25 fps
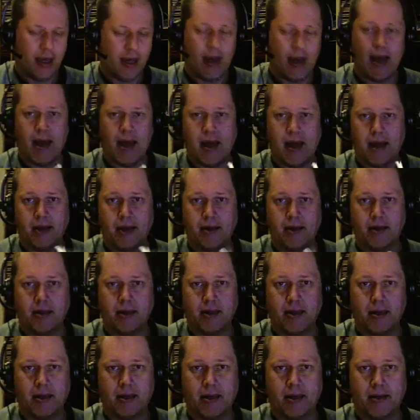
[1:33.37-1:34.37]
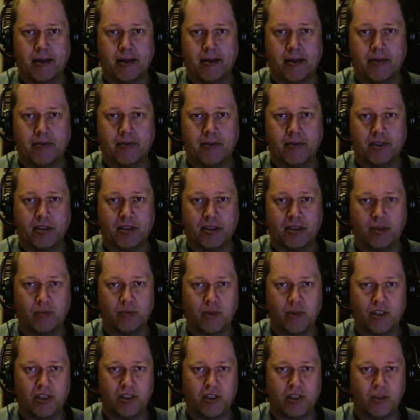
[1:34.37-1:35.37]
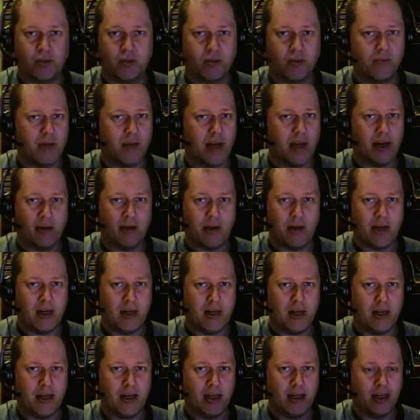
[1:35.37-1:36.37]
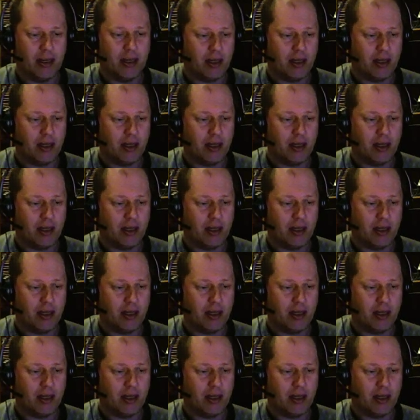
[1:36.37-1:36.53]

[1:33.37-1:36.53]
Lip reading: And this Swedish user manual,